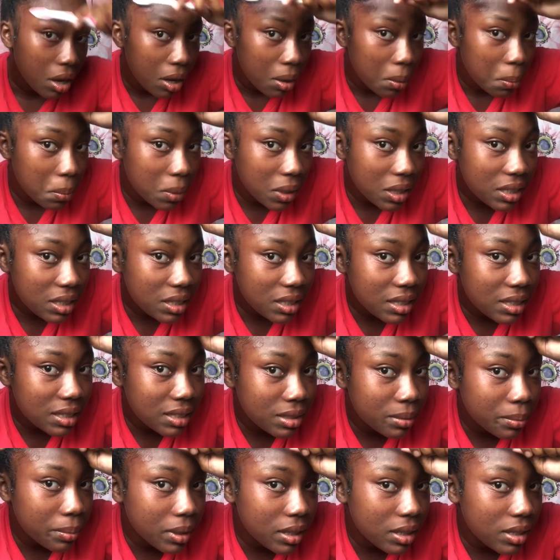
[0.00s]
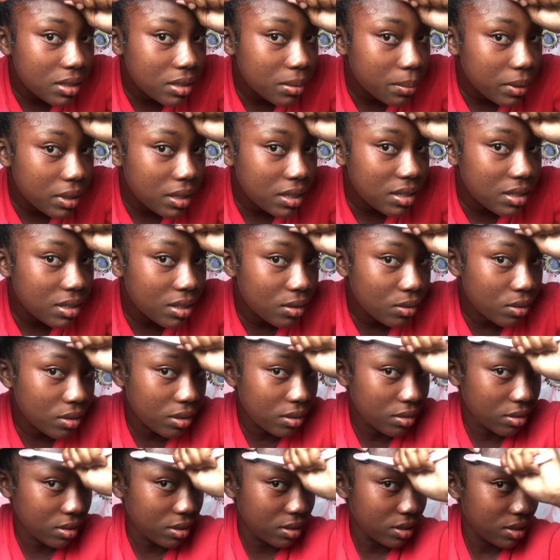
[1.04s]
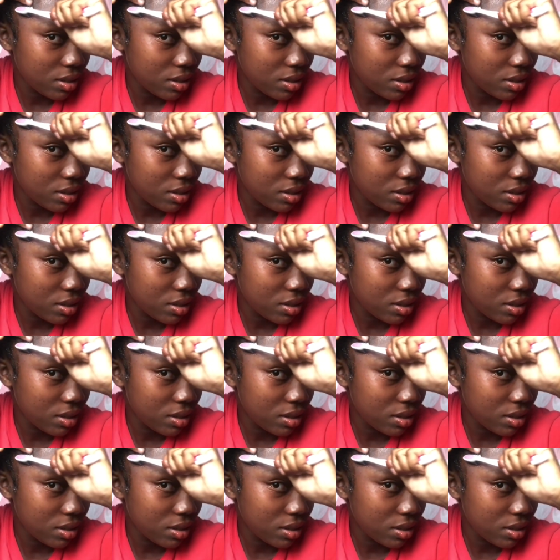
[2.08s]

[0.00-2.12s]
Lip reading: Please, please, please look good.